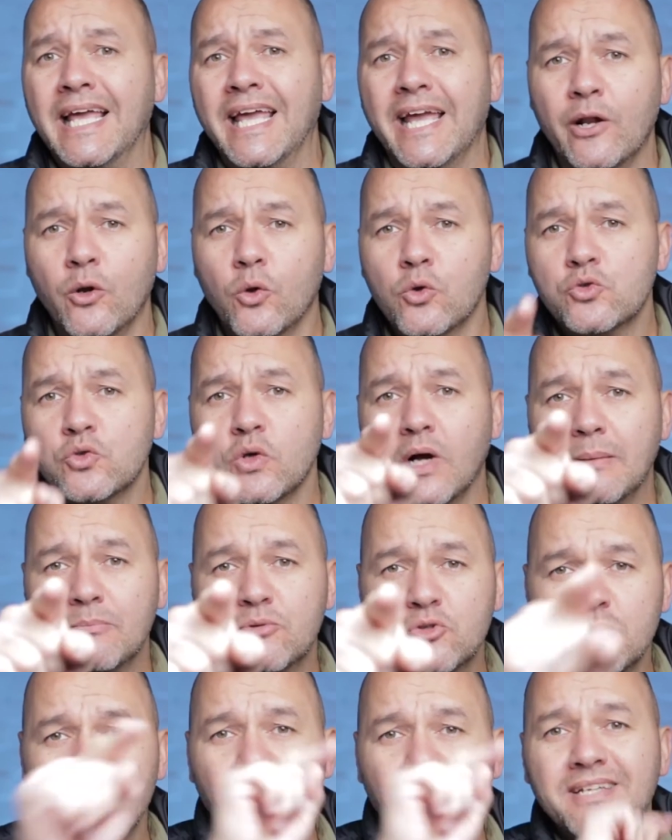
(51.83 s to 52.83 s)
And also
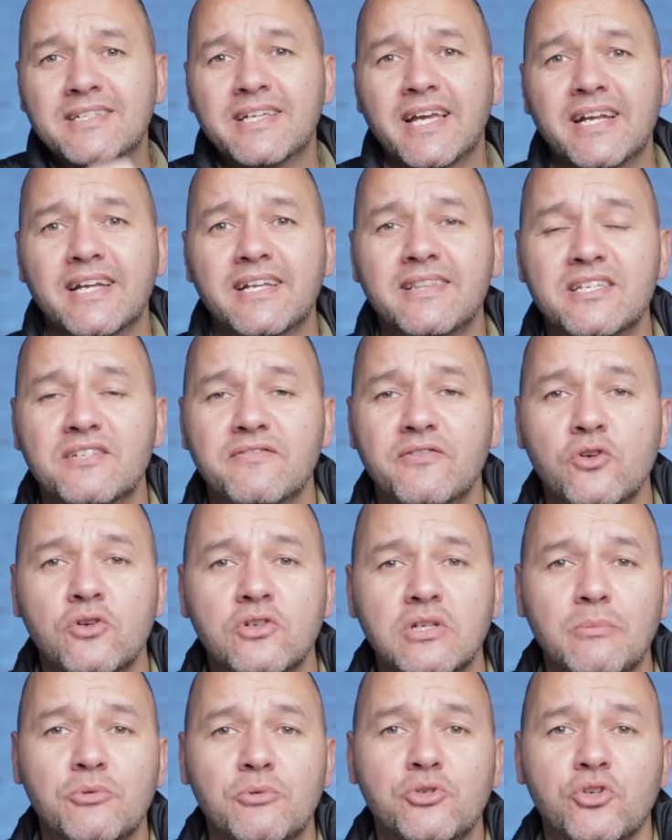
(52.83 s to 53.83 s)
I'm super excited in this video
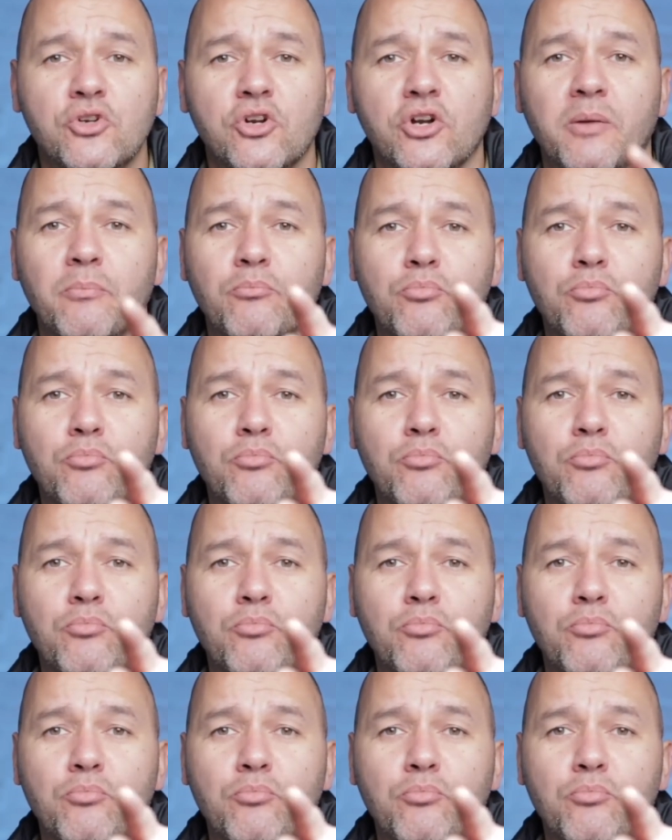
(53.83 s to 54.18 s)
because I'm shooting on